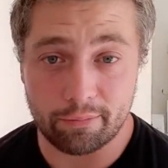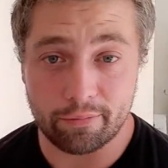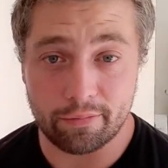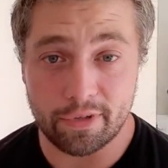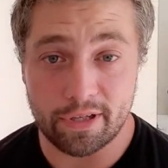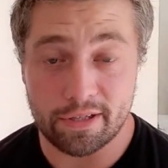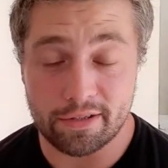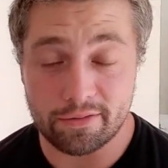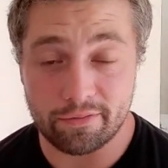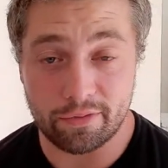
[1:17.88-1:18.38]

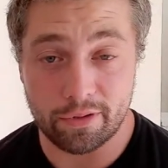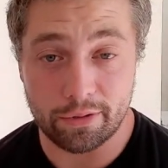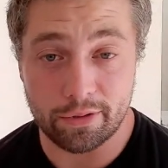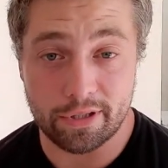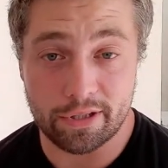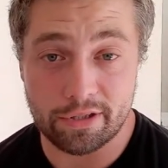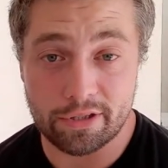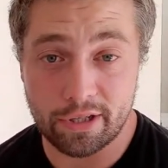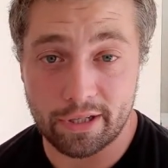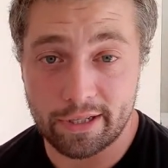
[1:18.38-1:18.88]
is fluent
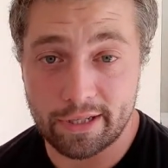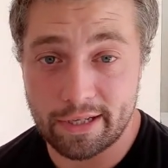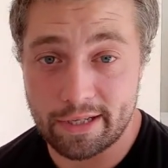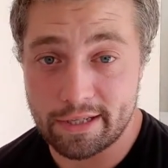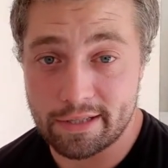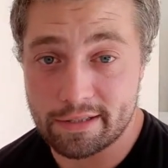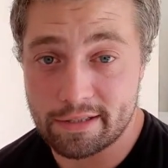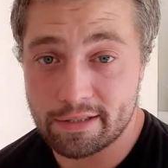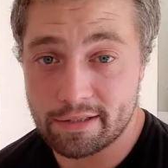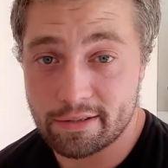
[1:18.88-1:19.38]
in
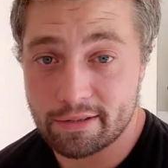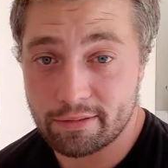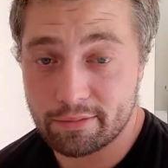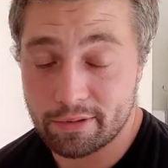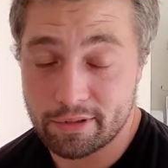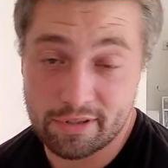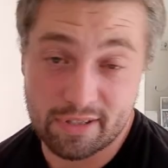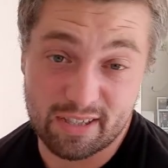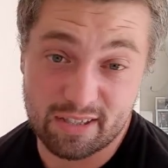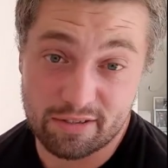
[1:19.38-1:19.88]
Chinese,
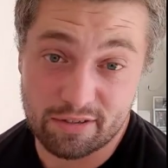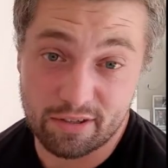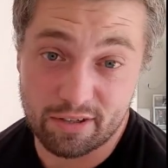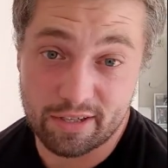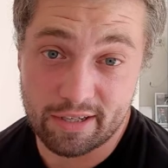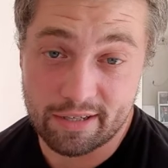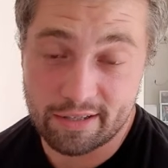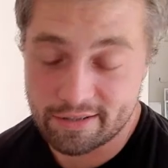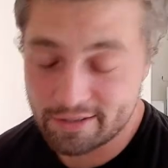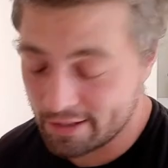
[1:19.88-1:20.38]
he's
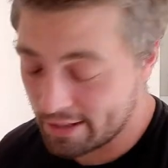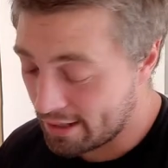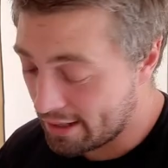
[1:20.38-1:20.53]
Chinese,